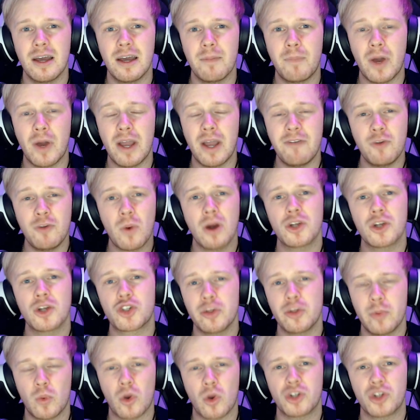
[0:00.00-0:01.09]
But if you are a
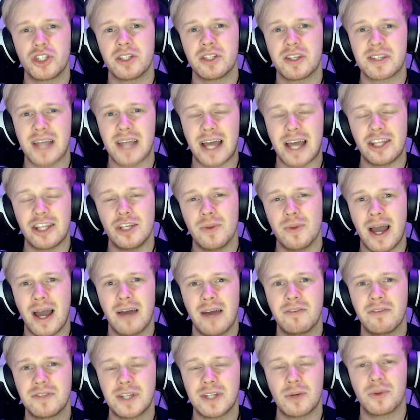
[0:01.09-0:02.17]
streamer watching this and you
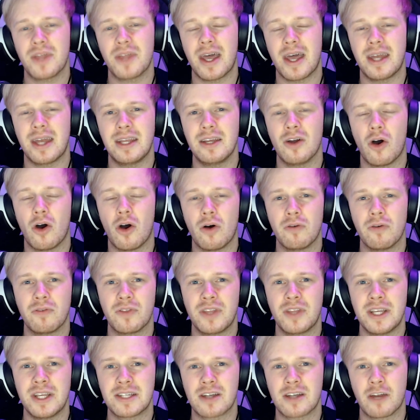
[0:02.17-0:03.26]
have dealt with any of
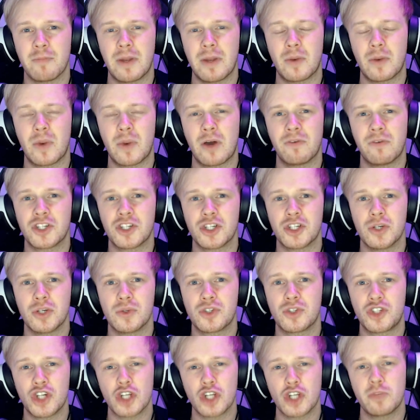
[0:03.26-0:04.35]
these kind of mental health issues,
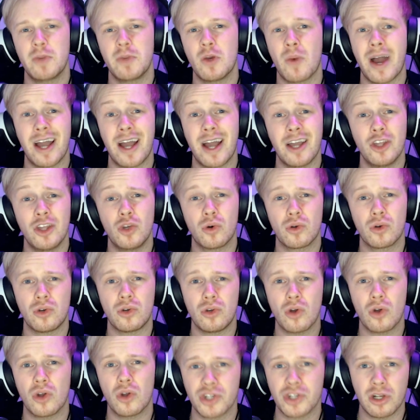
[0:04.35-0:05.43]
just be aware you're
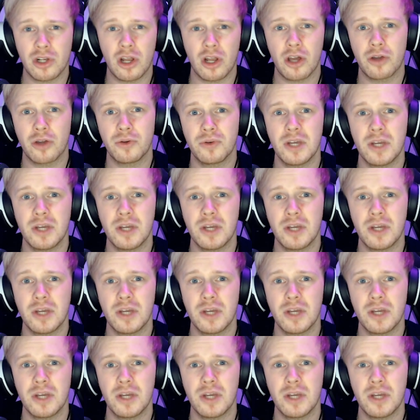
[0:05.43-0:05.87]
not alone.